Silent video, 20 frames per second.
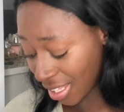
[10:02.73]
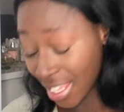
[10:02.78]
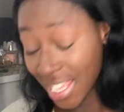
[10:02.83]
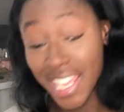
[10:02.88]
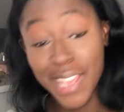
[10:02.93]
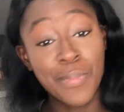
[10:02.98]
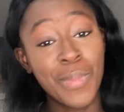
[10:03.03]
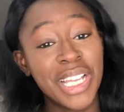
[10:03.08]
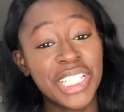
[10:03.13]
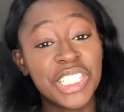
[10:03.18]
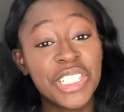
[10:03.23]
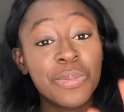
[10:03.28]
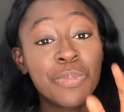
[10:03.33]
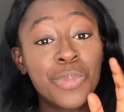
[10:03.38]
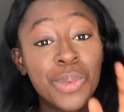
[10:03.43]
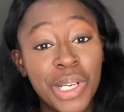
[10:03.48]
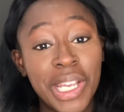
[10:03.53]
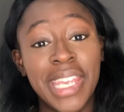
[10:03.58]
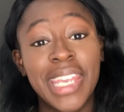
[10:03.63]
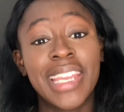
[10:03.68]
Imagine
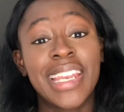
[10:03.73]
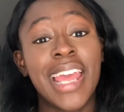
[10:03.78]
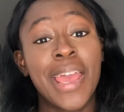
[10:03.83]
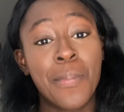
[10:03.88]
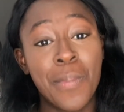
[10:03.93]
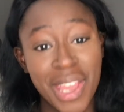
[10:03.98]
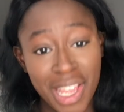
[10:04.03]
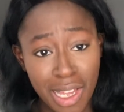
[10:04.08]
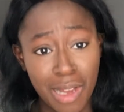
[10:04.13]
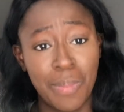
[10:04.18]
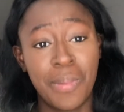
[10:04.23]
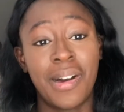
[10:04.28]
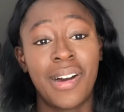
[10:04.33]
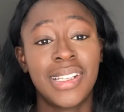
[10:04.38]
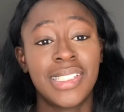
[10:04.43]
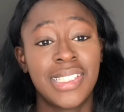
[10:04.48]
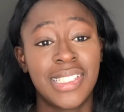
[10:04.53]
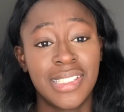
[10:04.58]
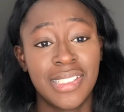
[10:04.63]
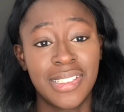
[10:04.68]
booking a makeup
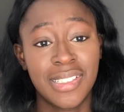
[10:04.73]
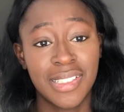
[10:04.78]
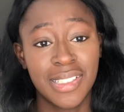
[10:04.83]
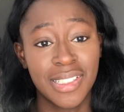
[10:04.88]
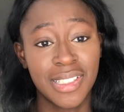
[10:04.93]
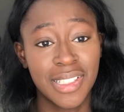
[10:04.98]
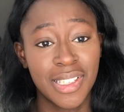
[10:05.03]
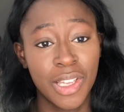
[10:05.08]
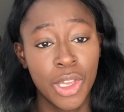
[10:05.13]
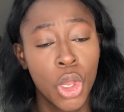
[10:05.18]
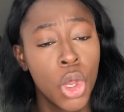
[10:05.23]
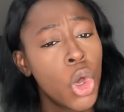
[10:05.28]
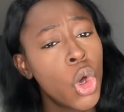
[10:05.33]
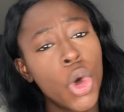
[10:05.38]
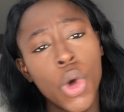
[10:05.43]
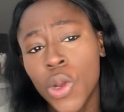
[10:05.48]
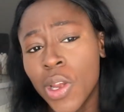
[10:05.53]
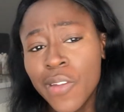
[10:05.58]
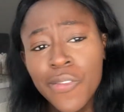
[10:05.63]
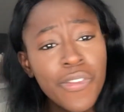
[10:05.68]
artist
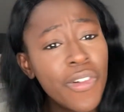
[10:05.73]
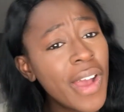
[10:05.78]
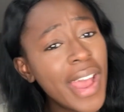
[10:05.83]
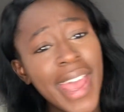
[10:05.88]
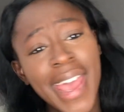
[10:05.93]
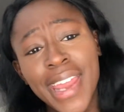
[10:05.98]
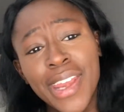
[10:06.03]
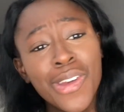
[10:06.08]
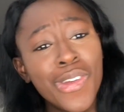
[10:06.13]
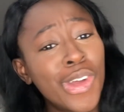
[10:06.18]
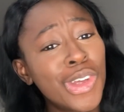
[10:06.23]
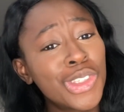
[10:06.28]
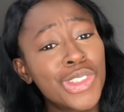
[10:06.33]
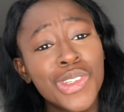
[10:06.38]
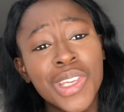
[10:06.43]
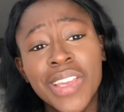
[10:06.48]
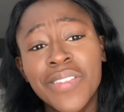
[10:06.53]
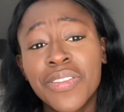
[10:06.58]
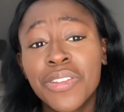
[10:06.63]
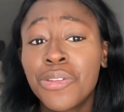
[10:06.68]
only for her not
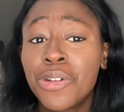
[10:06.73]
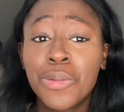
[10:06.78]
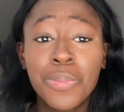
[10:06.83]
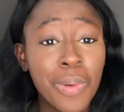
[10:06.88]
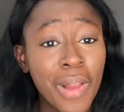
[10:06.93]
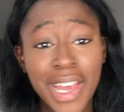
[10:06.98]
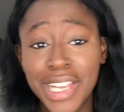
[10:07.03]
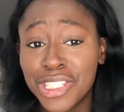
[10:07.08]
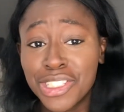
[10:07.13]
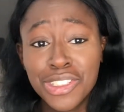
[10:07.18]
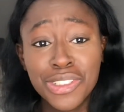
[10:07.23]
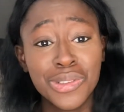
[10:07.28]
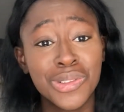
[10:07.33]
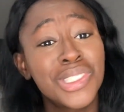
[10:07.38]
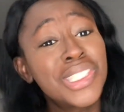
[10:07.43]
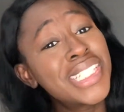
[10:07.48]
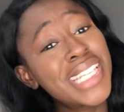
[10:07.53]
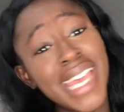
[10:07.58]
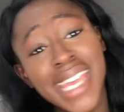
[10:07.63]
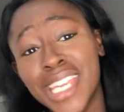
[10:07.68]
to even reply to you,
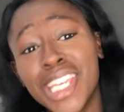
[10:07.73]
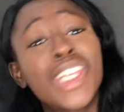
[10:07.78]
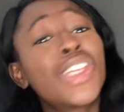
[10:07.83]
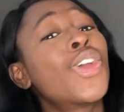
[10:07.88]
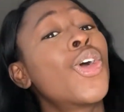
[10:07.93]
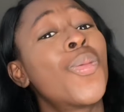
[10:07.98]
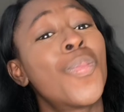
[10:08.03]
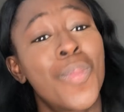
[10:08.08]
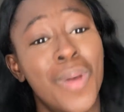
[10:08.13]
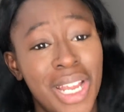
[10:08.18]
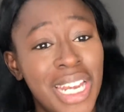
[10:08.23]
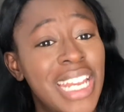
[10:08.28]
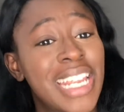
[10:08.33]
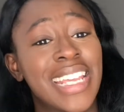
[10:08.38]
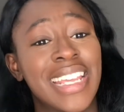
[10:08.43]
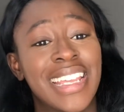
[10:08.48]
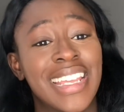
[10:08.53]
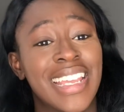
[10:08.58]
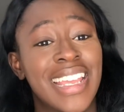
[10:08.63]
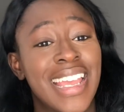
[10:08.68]
take your money
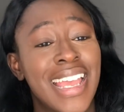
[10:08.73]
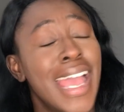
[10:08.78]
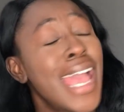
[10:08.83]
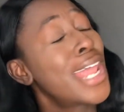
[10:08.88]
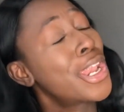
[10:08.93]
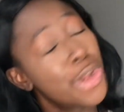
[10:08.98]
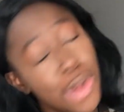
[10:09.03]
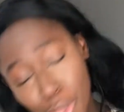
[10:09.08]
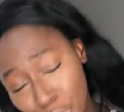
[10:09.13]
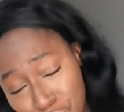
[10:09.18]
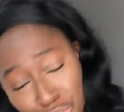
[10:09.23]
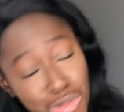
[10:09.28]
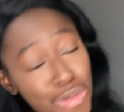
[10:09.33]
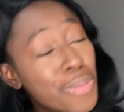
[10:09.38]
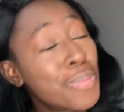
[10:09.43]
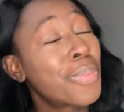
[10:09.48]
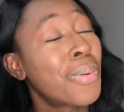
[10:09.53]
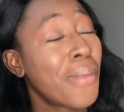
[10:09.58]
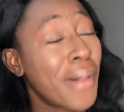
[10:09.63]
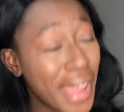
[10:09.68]
and not
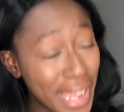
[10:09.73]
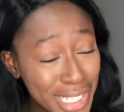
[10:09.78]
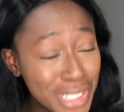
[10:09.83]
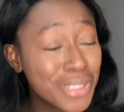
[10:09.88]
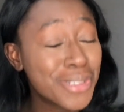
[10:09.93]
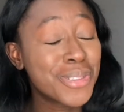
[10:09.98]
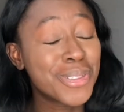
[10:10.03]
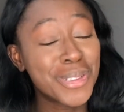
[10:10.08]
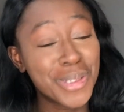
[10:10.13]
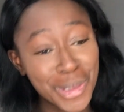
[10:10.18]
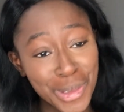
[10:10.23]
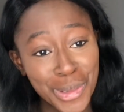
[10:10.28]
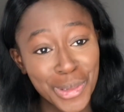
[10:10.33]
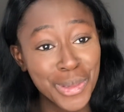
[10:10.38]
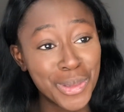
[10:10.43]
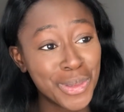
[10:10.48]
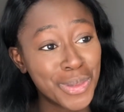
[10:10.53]
reply to you.